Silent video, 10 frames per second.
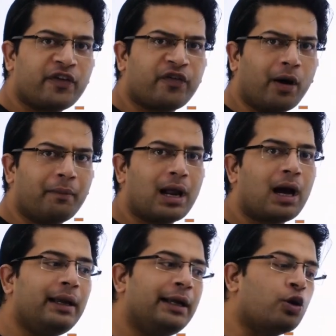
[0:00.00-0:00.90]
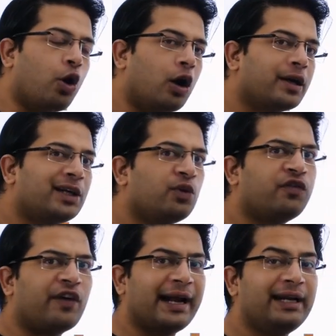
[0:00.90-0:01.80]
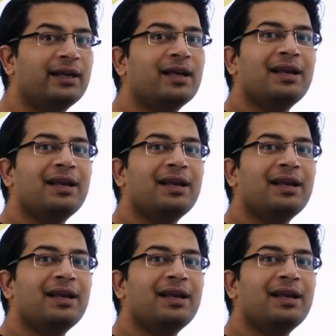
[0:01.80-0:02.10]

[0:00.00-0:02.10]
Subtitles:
formula in order to find